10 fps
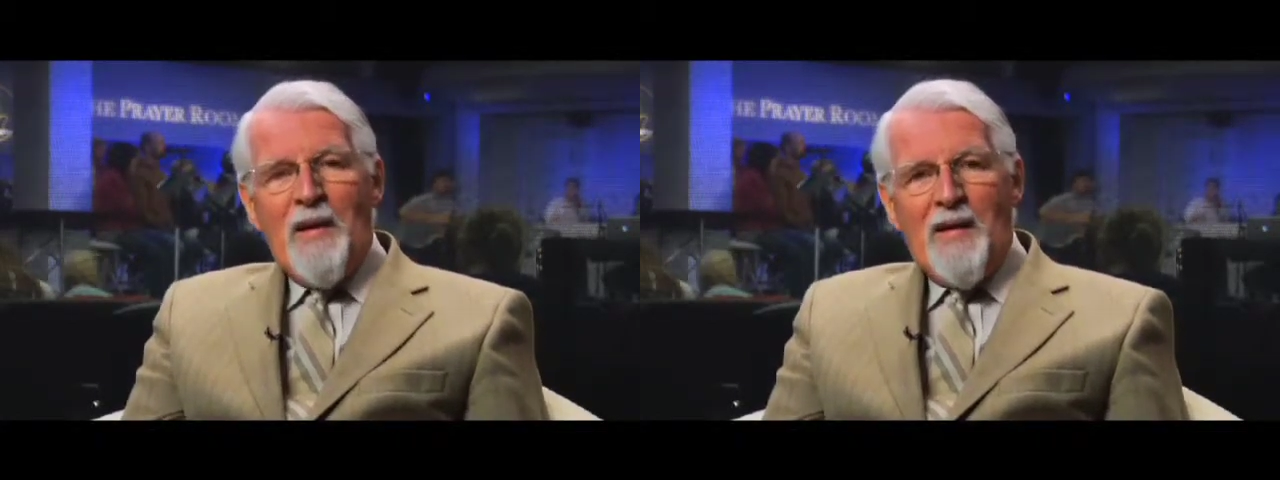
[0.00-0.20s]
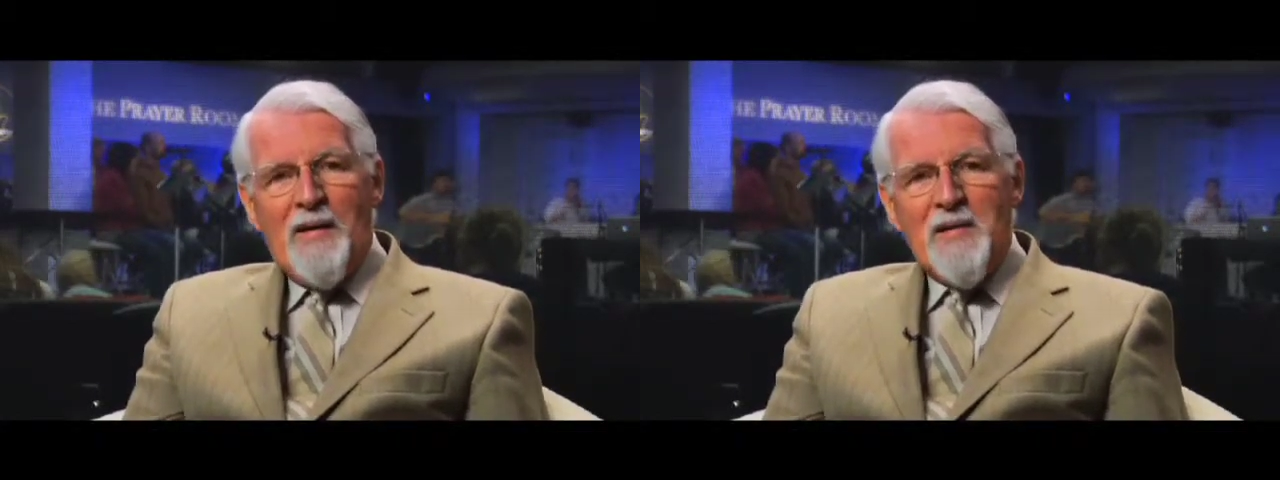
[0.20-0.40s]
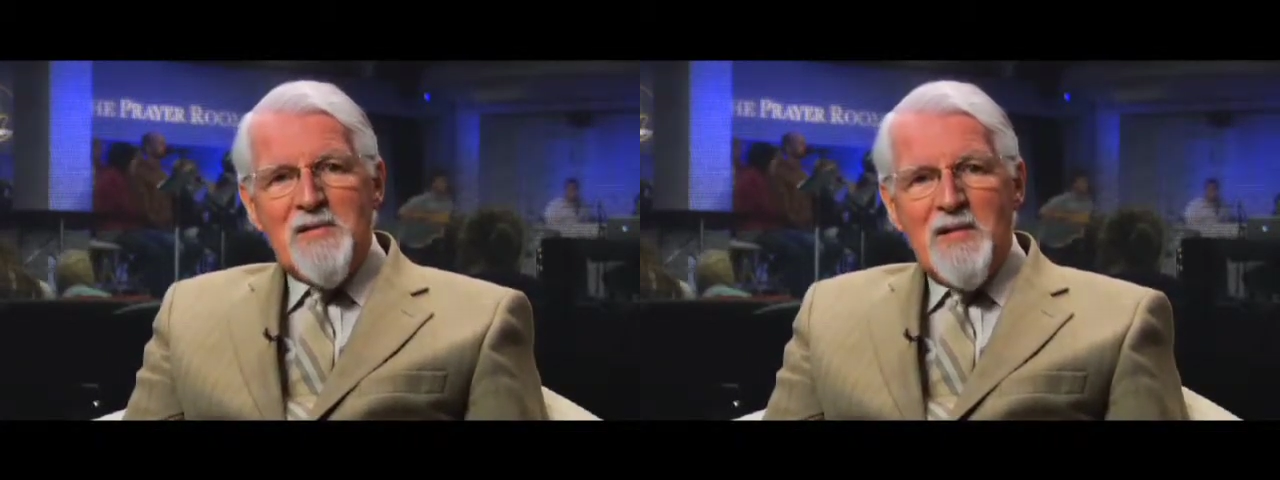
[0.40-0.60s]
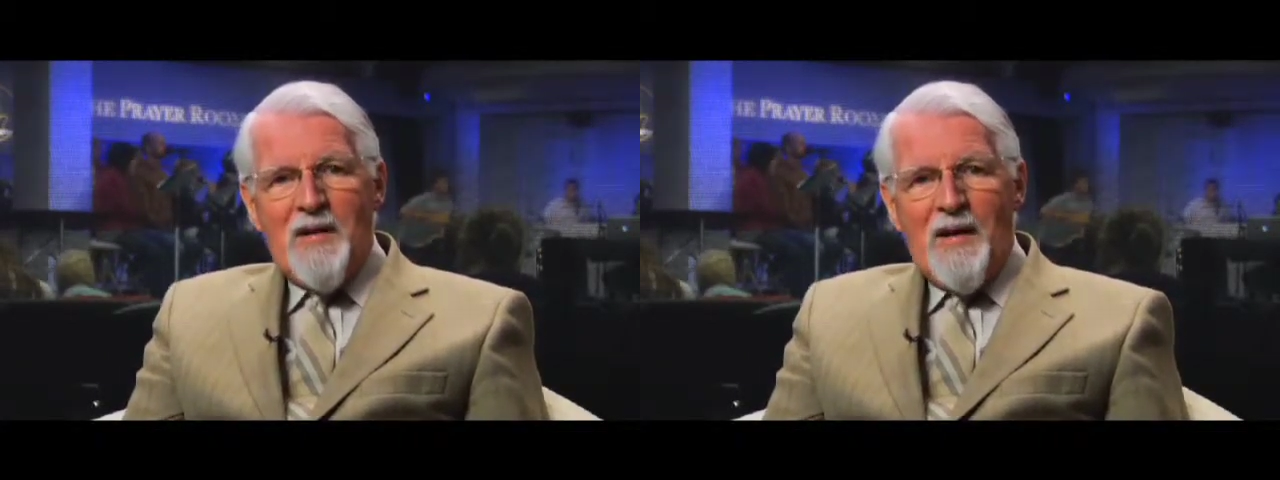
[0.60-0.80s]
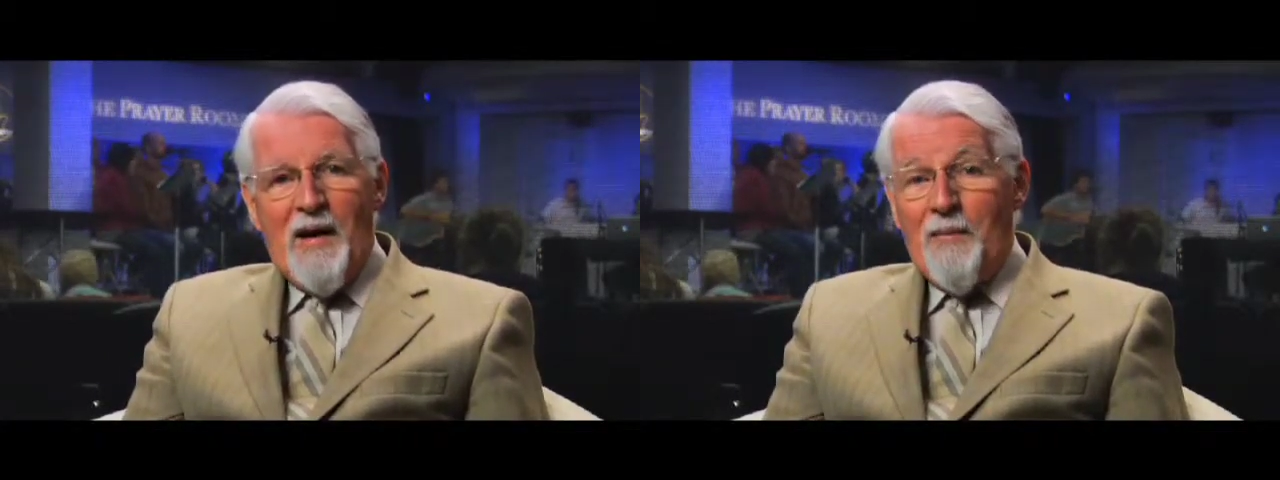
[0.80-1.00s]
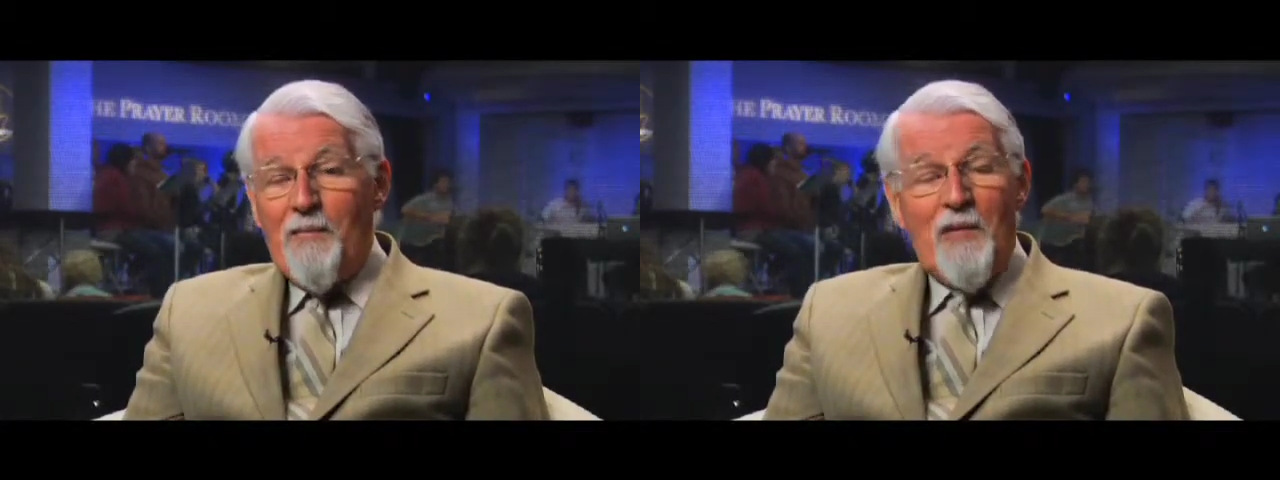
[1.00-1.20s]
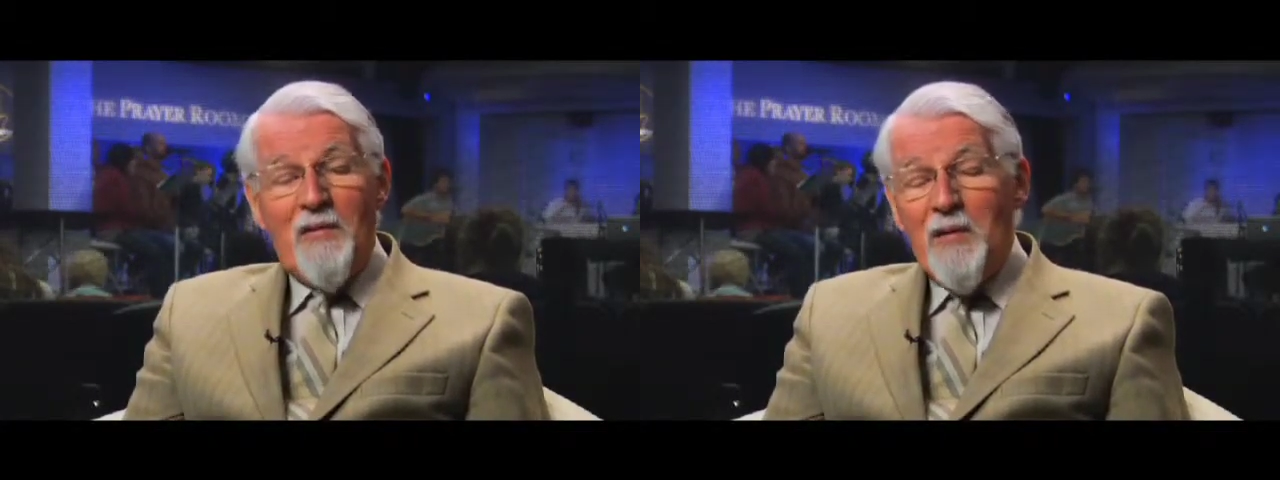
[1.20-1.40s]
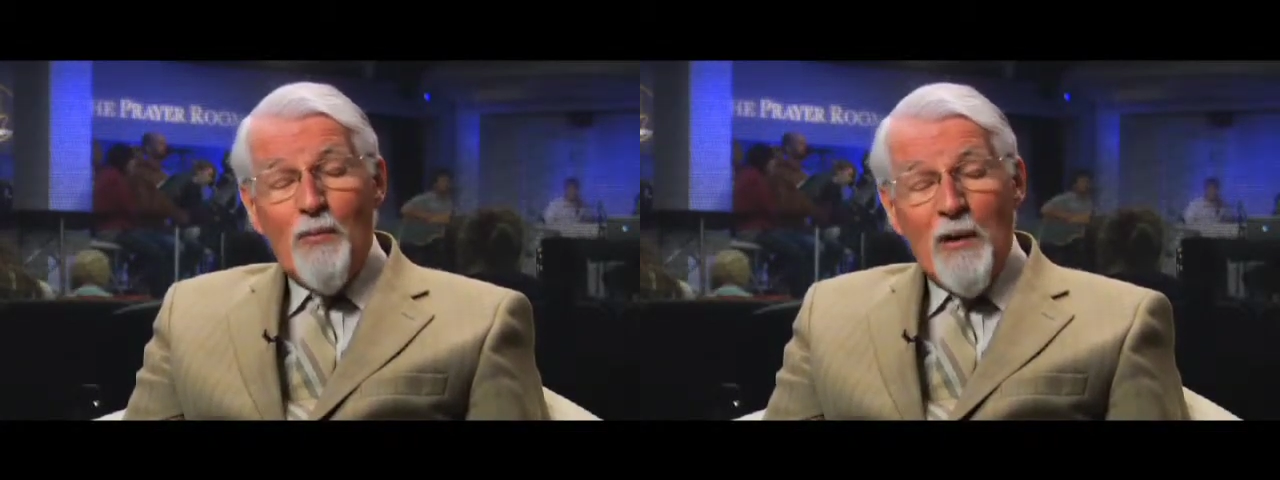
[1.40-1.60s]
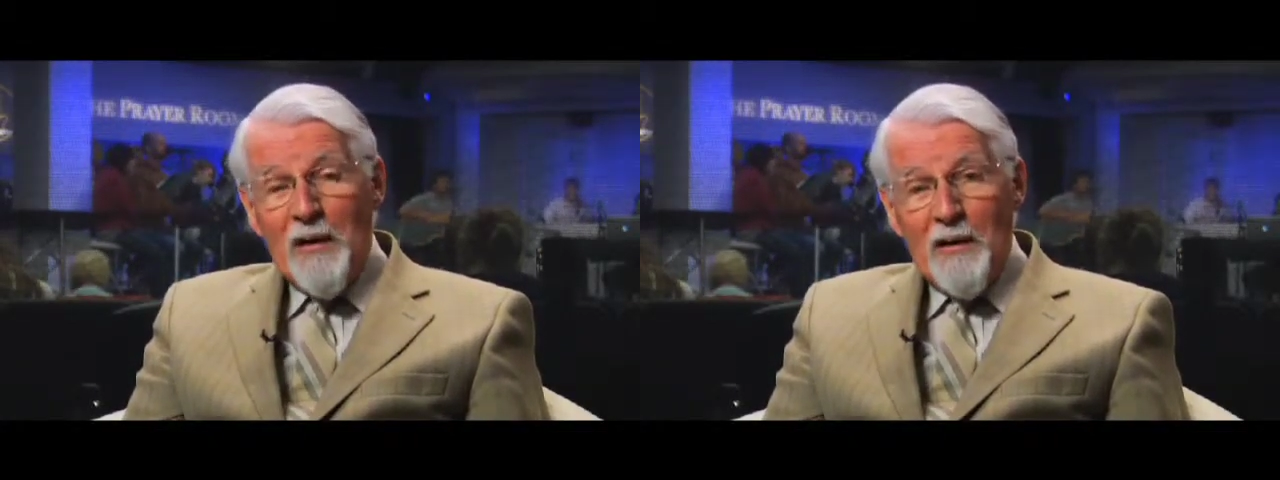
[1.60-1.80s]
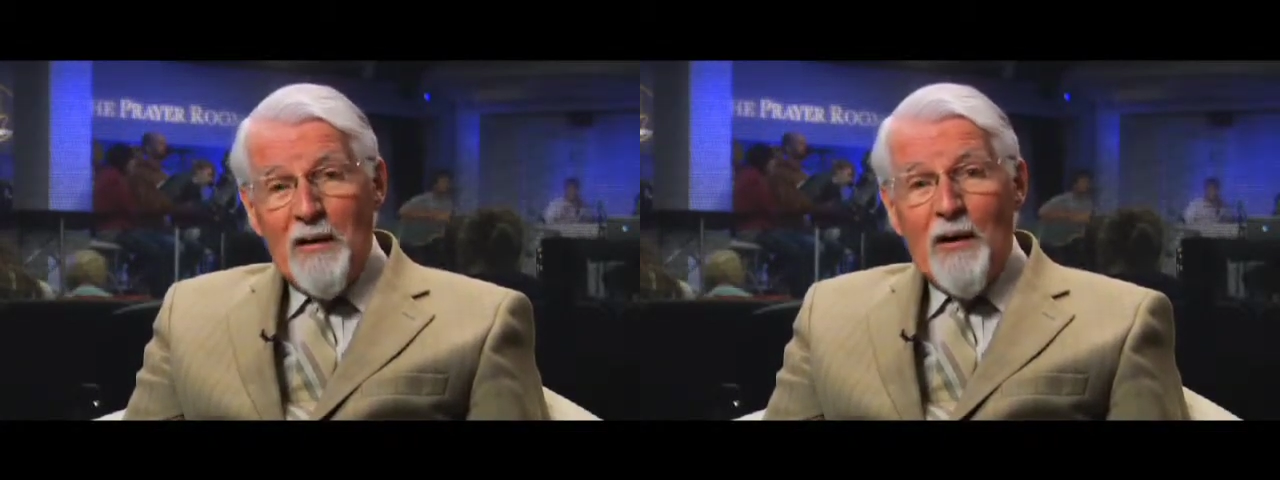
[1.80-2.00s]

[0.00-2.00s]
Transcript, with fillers: And he said, I'm very well